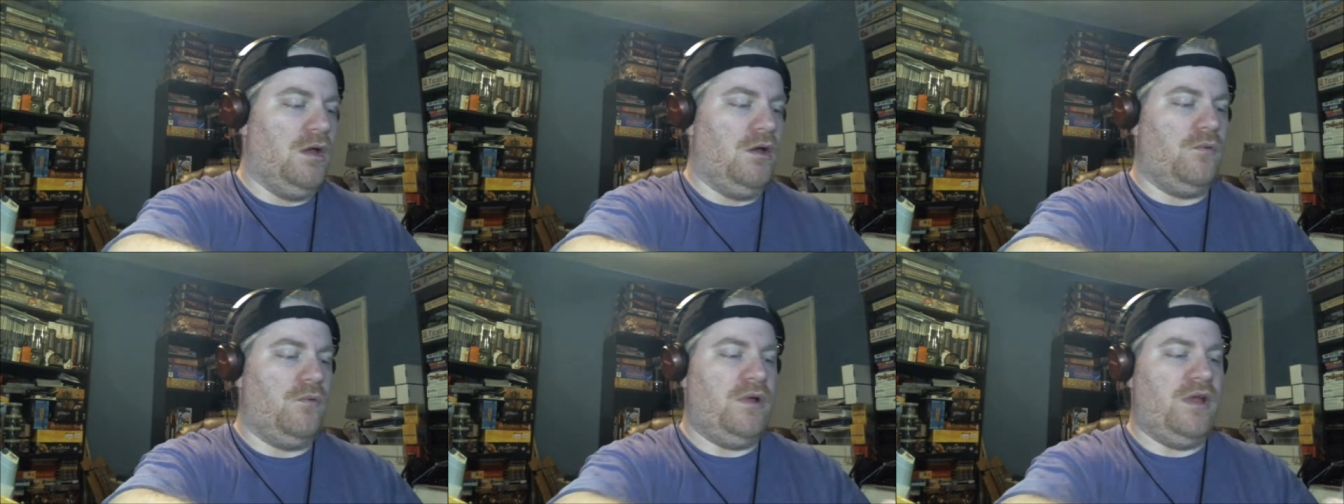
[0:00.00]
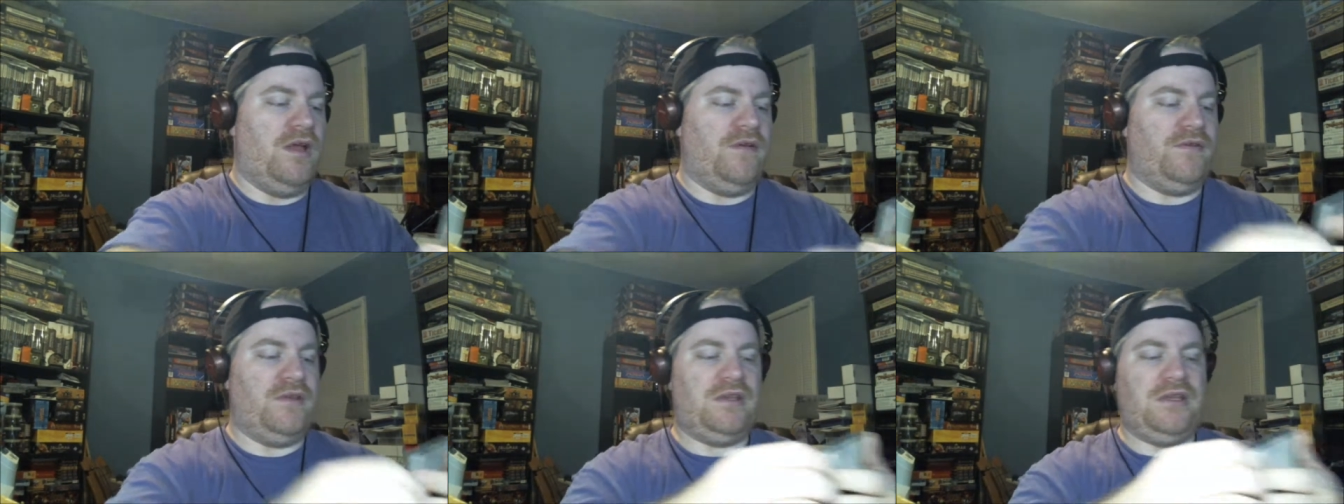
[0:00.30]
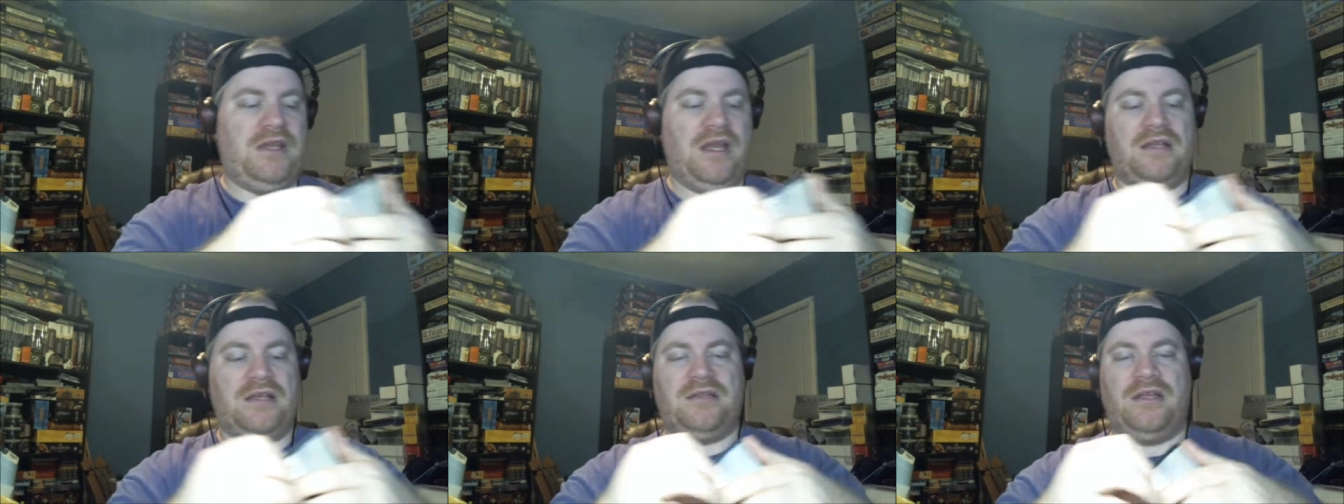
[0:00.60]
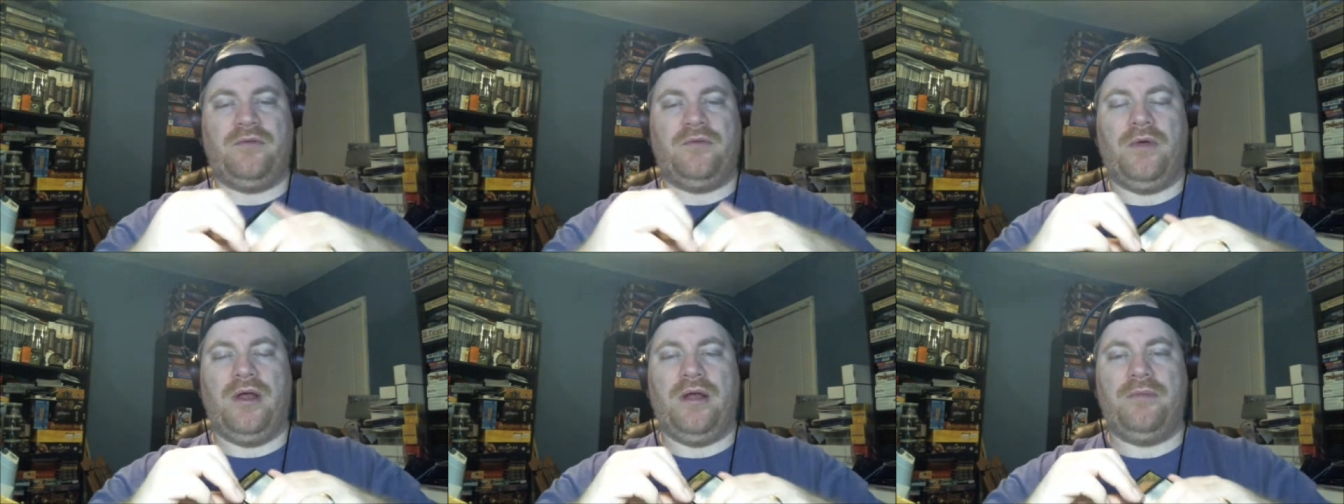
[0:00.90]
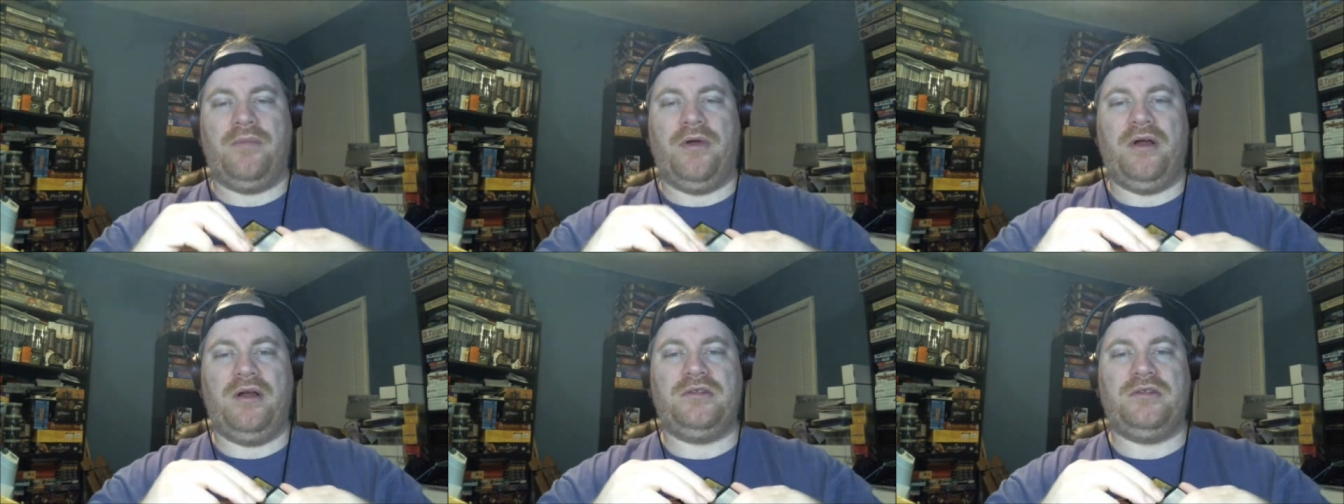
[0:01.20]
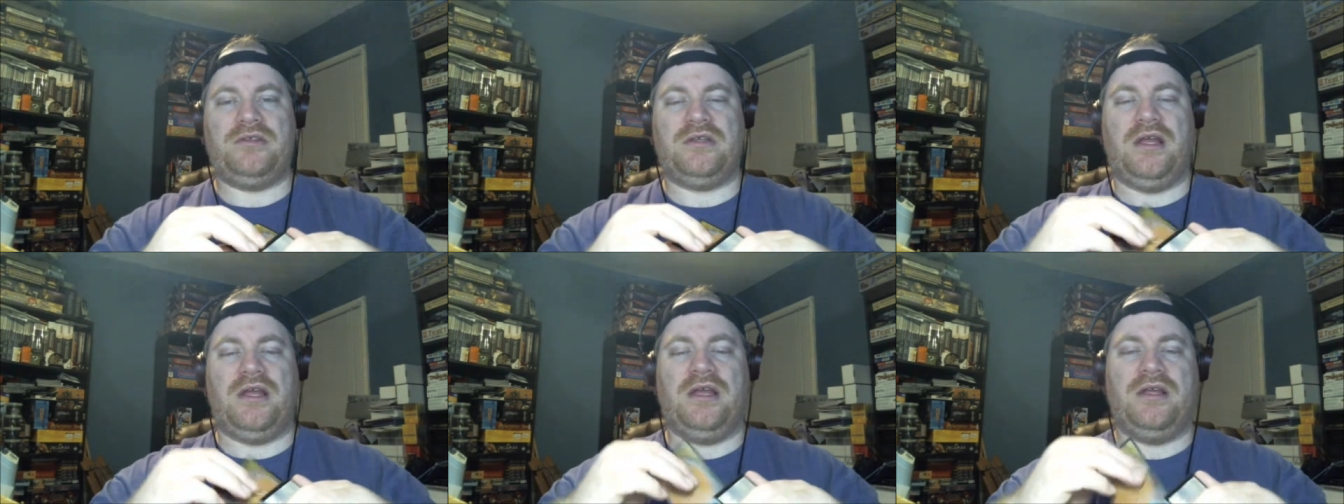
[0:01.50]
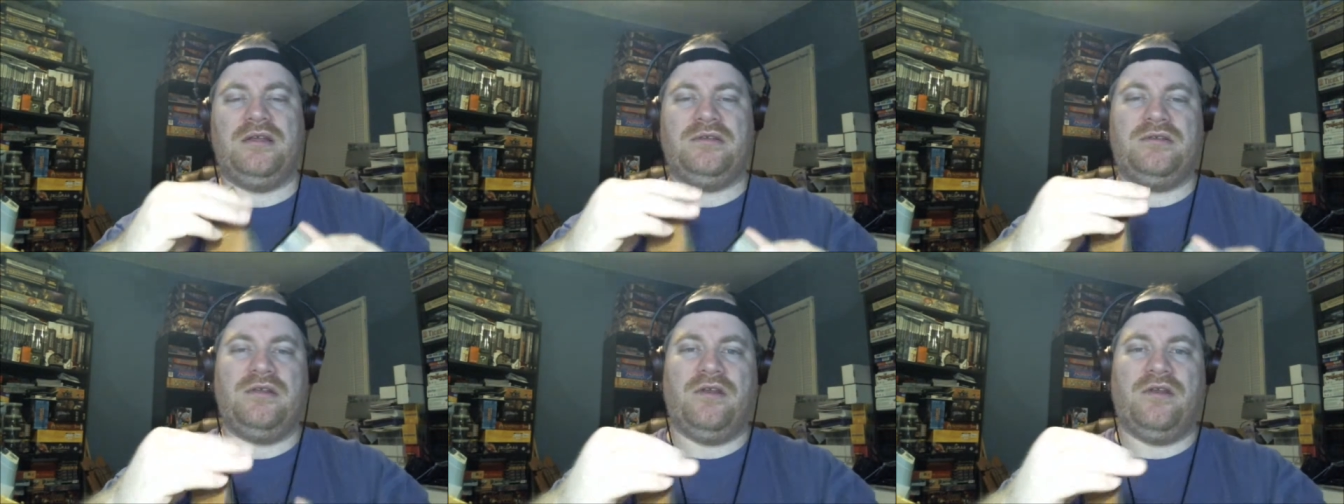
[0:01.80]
We have a Dazzling Ramparts as the